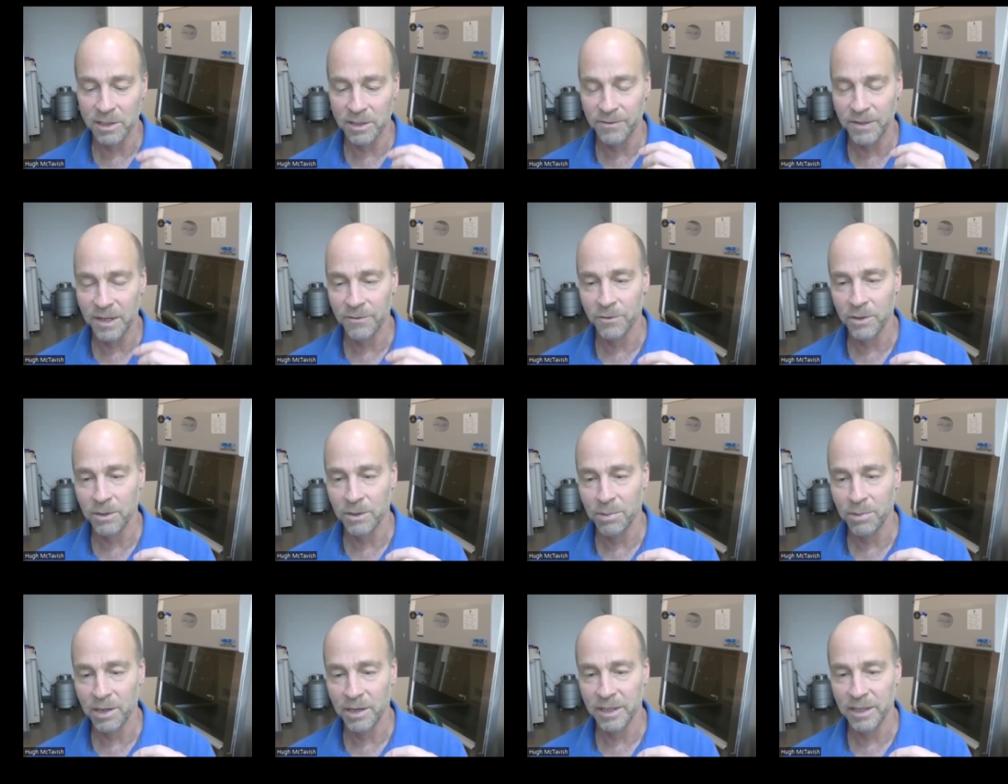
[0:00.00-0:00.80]
if
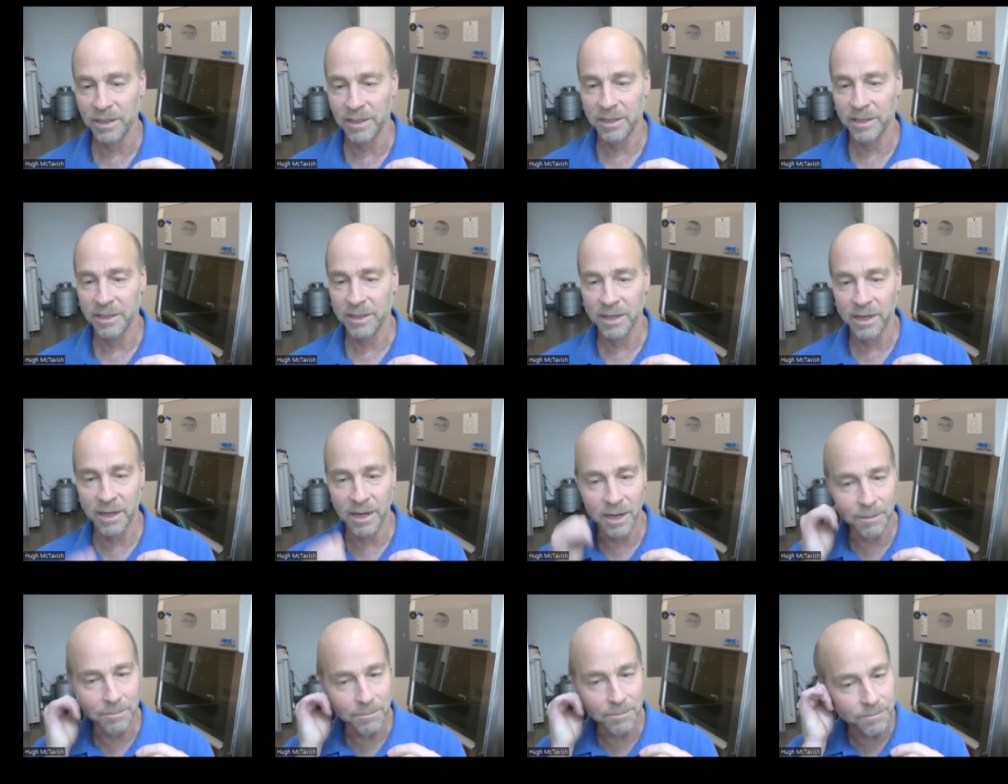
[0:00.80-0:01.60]
everybody,
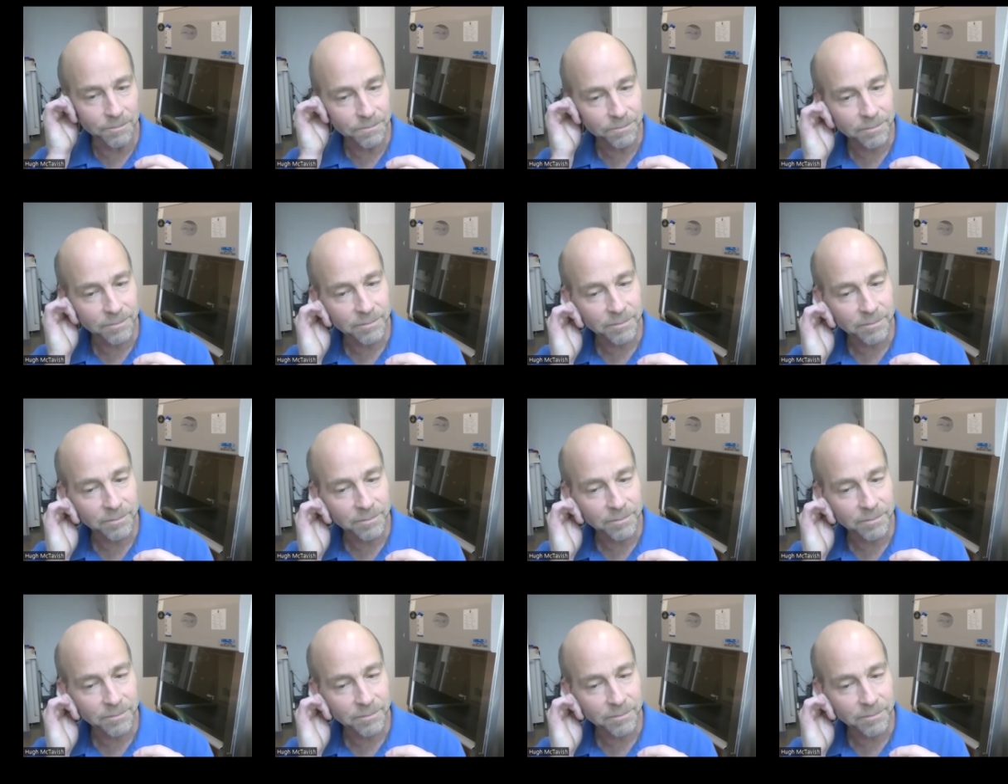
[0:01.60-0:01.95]
um,